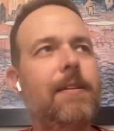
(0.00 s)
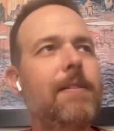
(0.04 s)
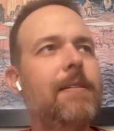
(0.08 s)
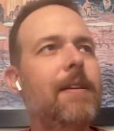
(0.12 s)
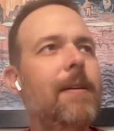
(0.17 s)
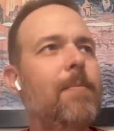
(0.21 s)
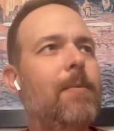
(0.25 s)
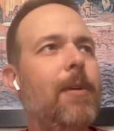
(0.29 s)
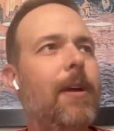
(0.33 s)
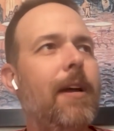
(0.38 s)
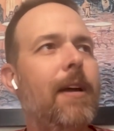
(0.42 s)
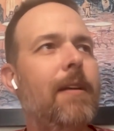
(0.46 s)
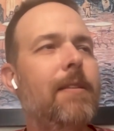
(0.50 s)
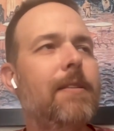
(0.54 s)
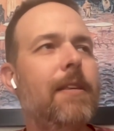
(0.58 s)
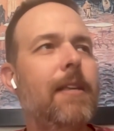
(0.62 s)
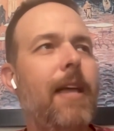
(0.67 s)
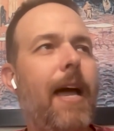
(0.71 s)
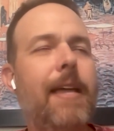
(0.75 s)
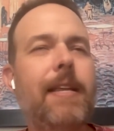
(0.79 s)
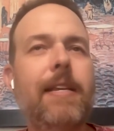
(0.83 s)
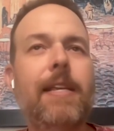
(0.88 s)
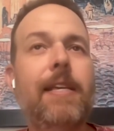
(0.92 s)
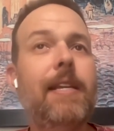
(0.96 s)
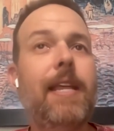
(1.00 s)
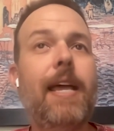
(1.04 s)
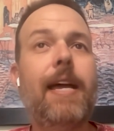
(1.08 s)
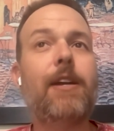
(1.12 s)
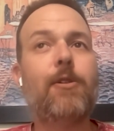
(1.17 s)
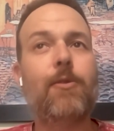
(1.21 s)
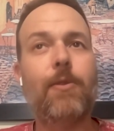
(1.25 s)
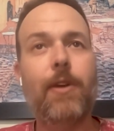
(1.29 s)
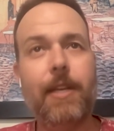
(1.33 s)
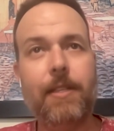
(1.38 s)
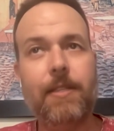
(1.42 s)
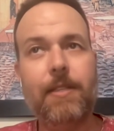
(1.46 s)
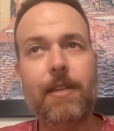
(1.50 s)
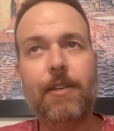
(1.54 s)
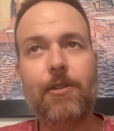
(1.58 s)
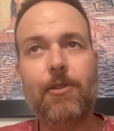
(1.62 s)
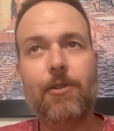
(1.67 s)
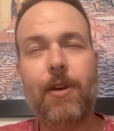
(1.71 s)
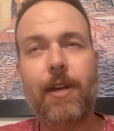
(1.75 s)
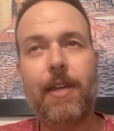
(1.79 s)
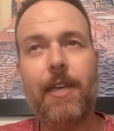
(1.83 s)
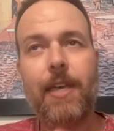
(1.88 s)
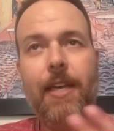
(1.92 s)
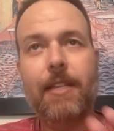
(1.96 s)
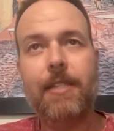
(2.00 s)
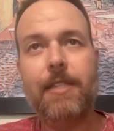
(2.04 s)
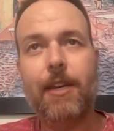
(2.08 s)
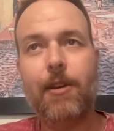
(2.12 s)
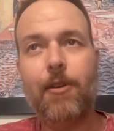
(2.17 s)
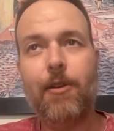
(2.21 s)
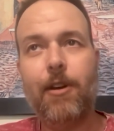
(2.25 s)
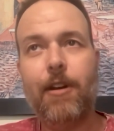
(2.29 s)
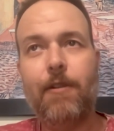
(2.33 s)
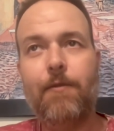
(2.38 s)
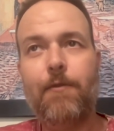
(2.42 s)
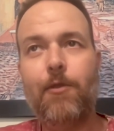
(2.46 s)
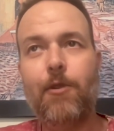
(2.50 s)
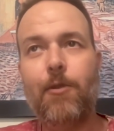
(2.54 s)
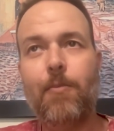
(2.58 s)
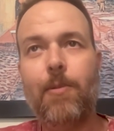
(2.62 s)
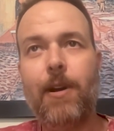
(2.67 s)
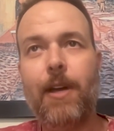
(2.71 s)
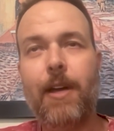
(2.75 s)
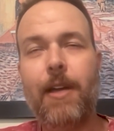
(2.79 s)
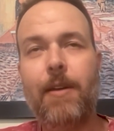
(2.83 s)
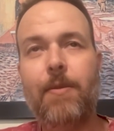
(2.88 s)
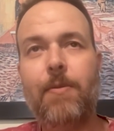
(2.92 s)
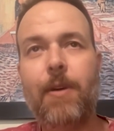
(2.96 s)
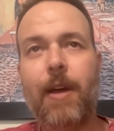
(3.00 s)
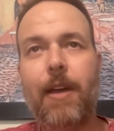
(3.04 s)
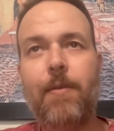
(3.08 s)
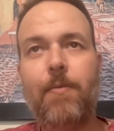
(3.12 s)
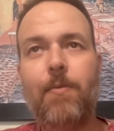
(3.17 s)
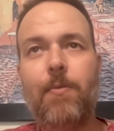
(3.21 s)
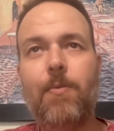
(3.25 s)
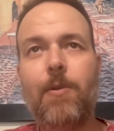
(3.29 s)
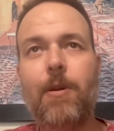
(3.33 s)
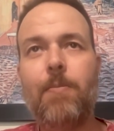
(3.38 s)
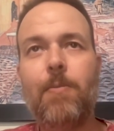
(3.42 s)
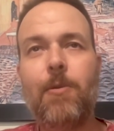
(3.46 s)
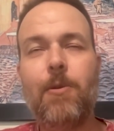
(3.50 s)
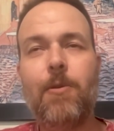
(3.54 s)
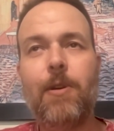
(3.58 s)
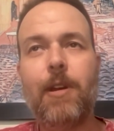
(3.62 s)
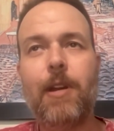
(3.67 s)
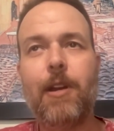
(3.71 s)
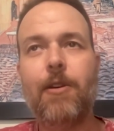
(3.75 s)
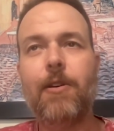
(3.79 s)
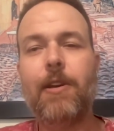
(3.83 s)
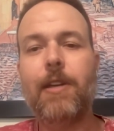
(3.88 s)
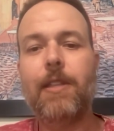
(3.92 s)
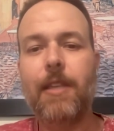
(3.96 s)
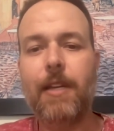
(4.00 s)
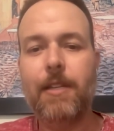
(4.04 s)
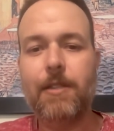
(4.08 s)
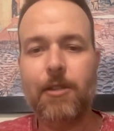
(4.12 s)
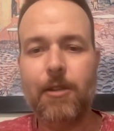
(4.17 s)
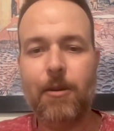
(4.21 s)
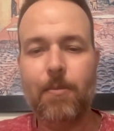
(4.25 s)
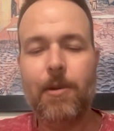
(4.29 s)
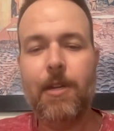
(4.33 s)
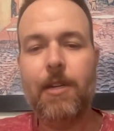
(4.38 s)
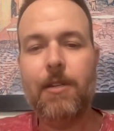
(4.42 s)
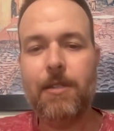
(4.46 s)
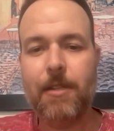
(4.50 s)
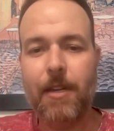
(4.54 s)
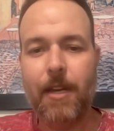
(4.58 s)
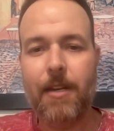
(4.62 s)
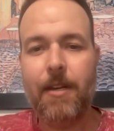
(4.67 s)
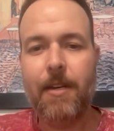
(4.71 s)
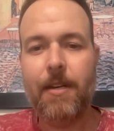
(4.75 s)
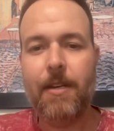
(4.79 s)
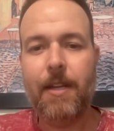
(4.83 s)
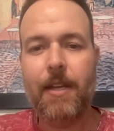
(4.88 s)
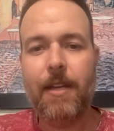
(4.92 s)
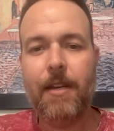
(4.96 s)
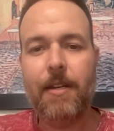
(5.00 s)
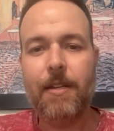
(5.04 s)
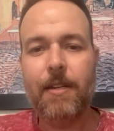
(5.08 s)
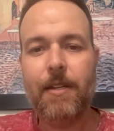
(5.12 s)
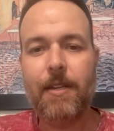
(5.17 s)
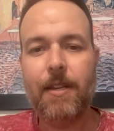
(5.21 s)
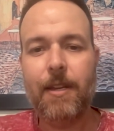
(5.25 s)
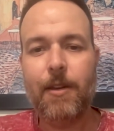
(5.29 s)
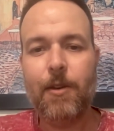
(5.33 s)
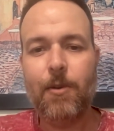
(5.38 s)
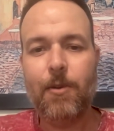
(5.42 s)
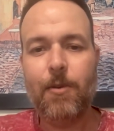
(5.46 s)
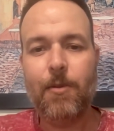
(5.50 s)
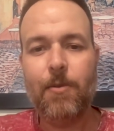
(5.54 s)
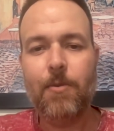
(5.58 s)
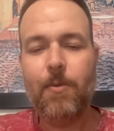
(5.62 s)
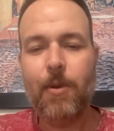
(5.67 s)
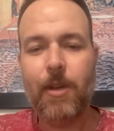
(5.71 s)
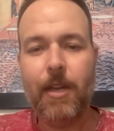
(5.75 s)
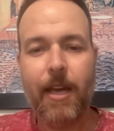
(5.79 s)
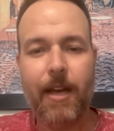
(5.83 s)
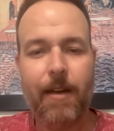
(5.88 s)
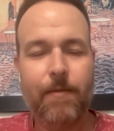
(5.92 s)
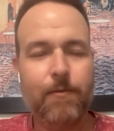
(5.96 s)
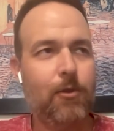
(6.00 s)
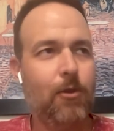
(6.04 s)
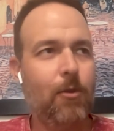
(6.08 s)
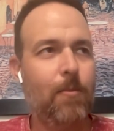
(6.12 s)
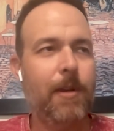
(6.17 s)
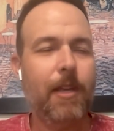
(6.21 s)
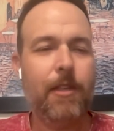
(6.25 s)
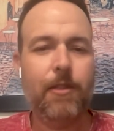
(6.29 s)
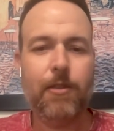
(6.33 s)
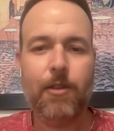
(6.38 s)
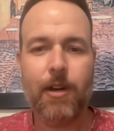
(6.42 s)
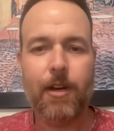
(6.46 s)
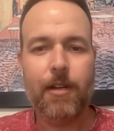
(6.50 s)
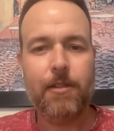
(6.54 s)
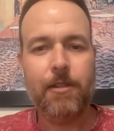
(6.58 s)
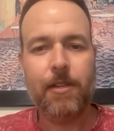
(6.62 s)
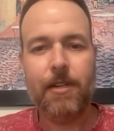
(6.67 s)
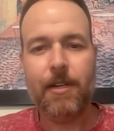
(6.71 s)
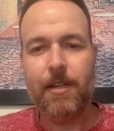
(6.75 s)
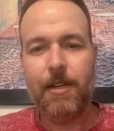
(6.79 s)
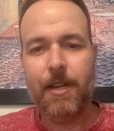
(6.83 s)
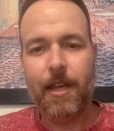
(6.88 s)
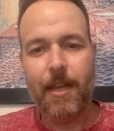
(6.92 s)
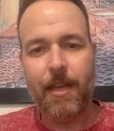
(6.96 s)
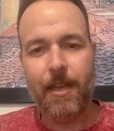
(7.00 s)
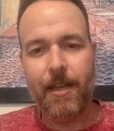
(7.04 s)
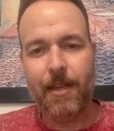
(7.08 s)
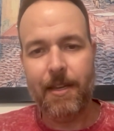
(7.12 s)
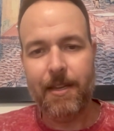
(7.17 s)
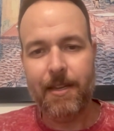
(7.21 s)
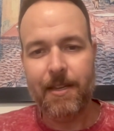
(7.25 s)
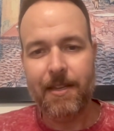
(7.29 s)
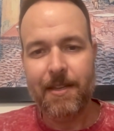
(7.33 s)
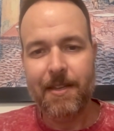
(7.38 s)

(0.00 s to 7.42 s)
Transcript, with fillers: I, am not. I did not create this, so I can't take credit for it. But I, I remember hearing that somebody said that the we have so many thoughts in a day.